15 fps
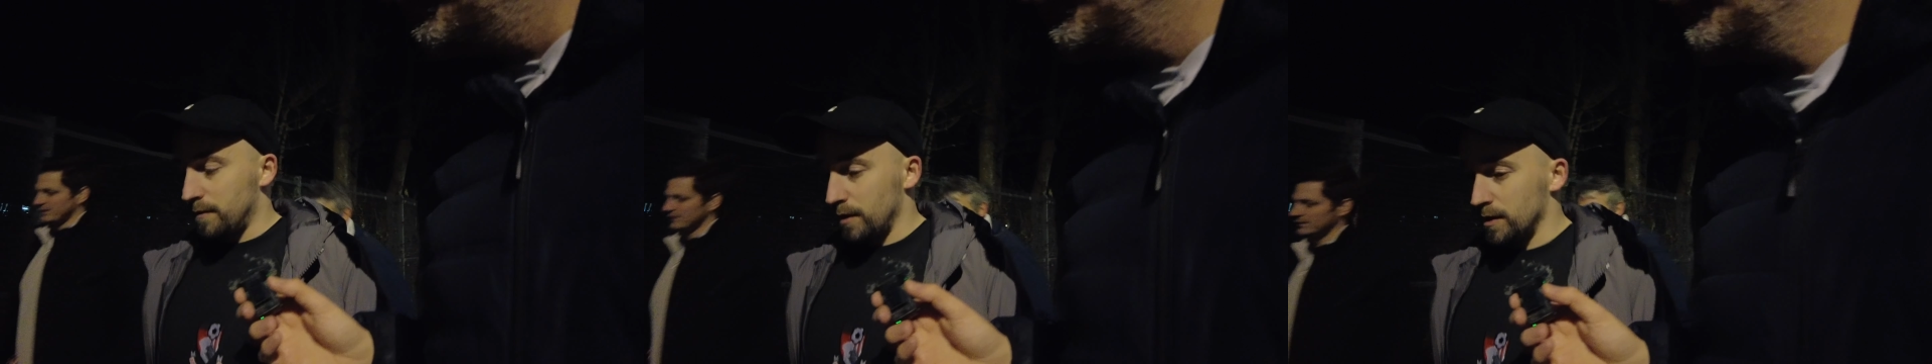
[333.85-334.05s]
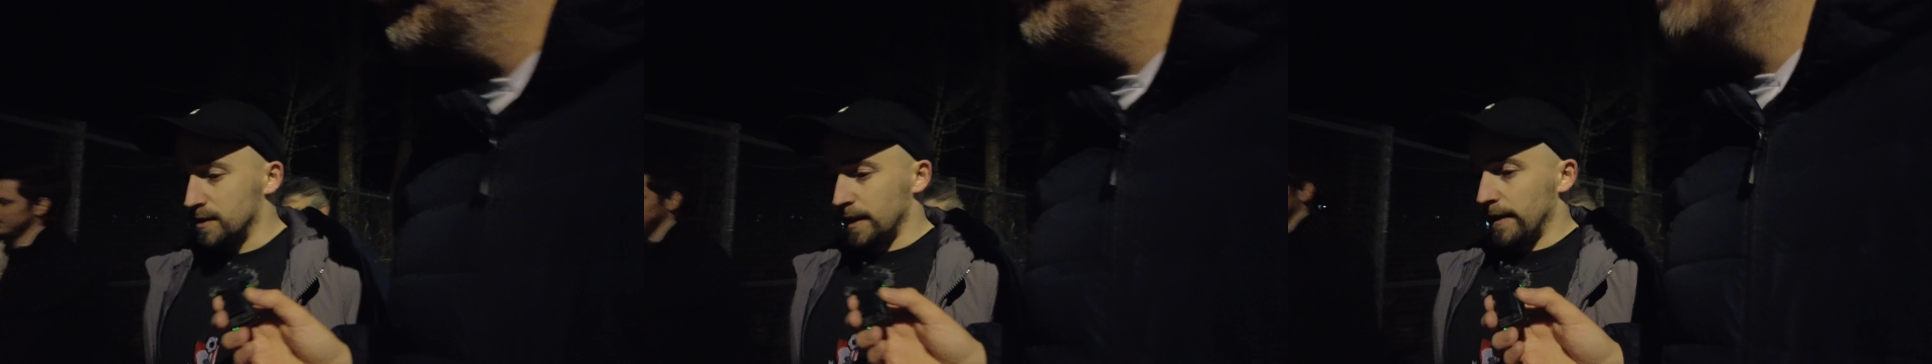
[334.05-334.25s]

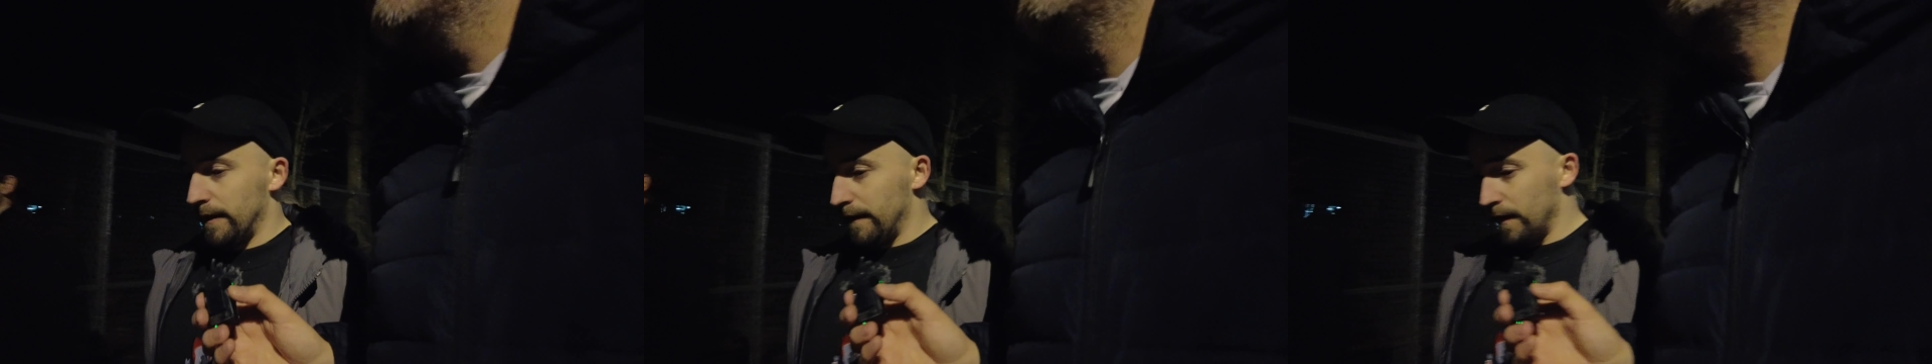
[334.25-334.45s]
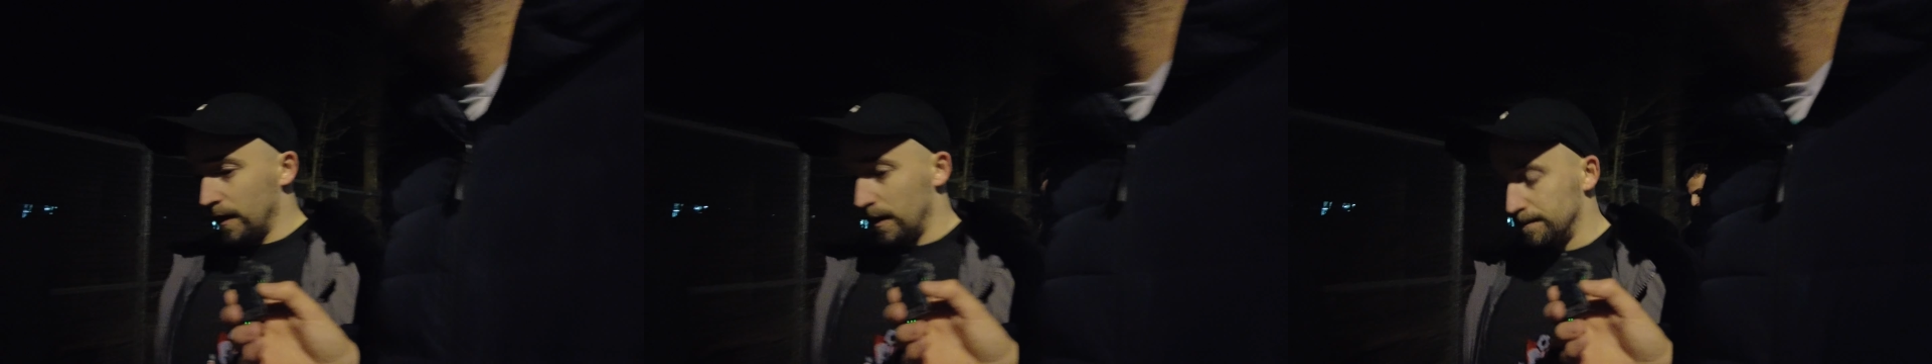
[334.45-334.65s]
I said
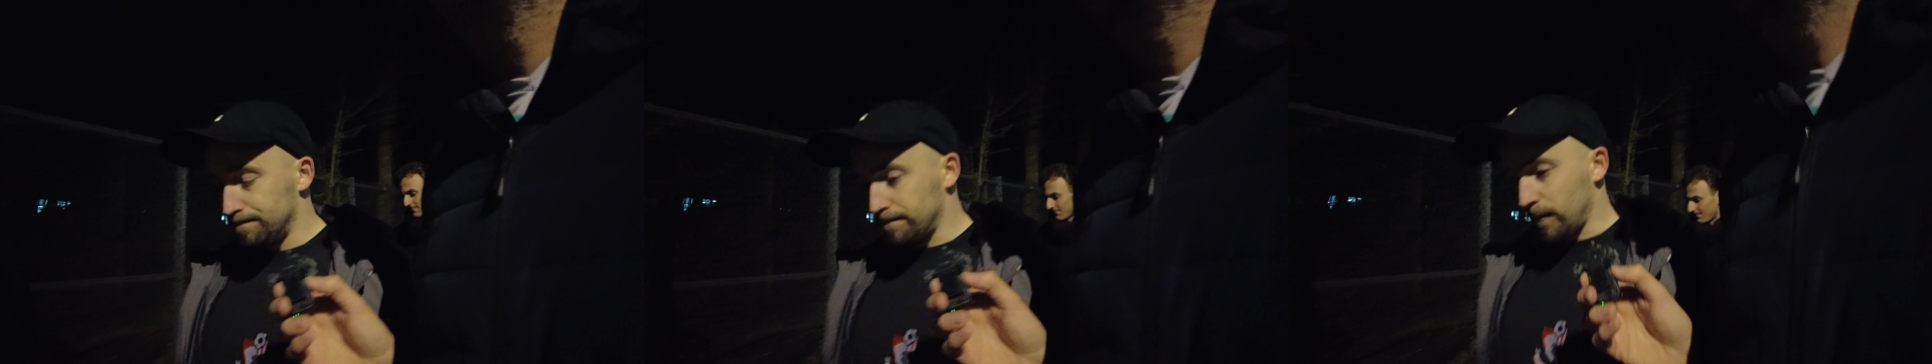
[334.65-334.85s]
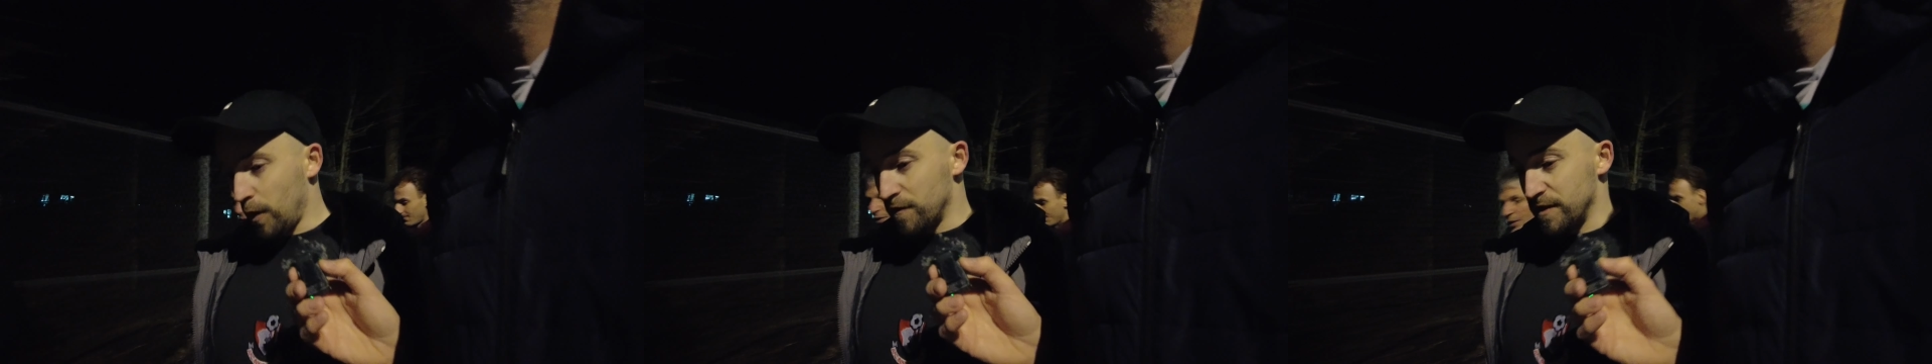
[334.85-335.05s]
it
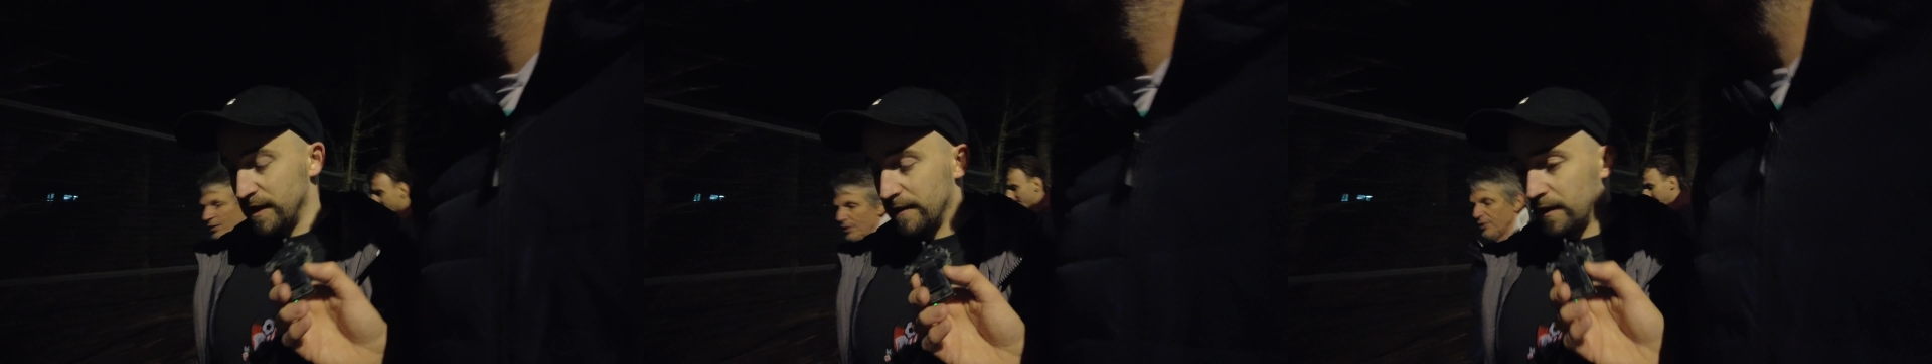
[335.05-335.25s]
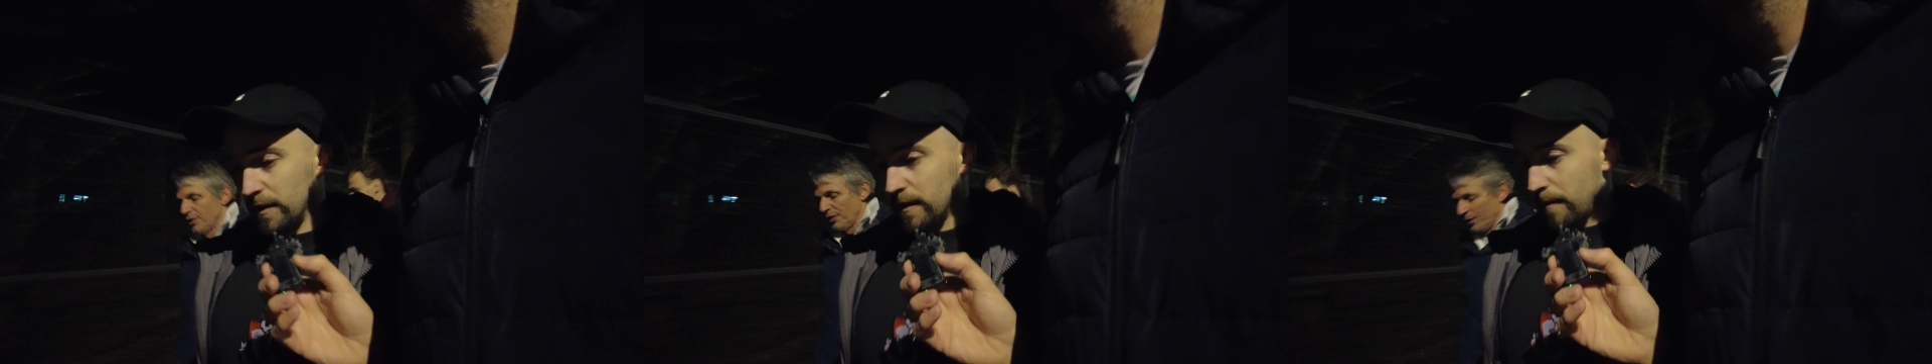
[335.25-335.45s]
obviously
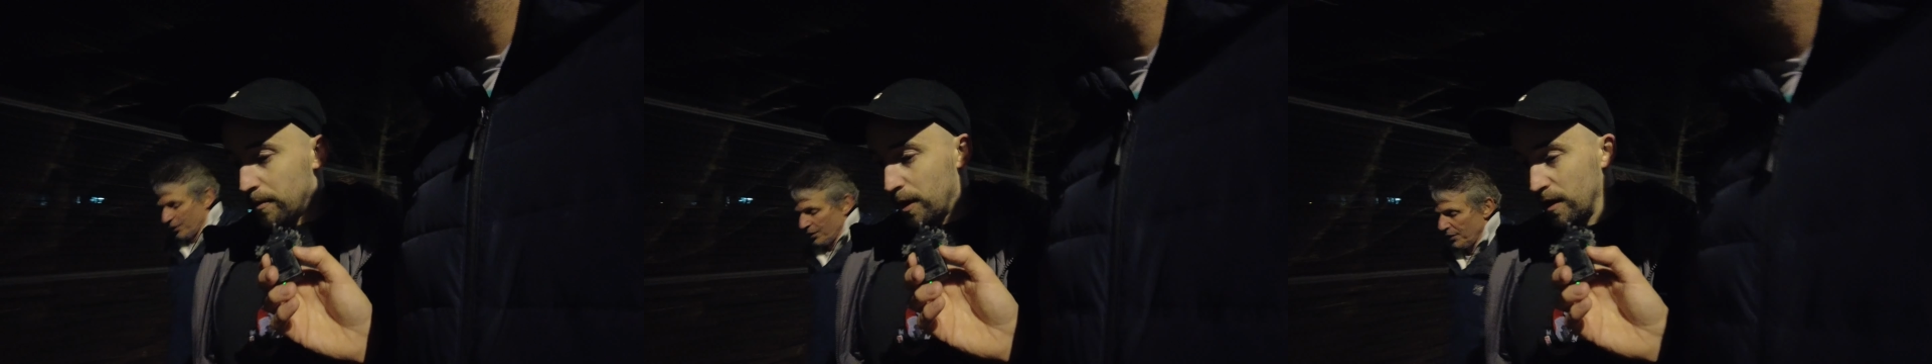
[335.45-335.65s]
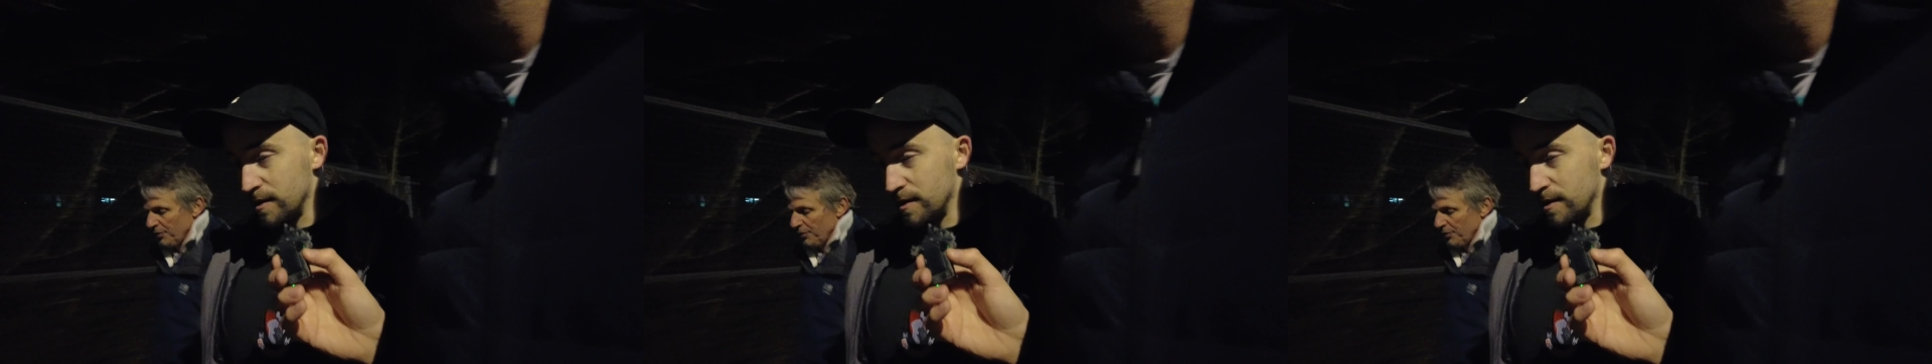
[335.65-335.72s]
they've done a double on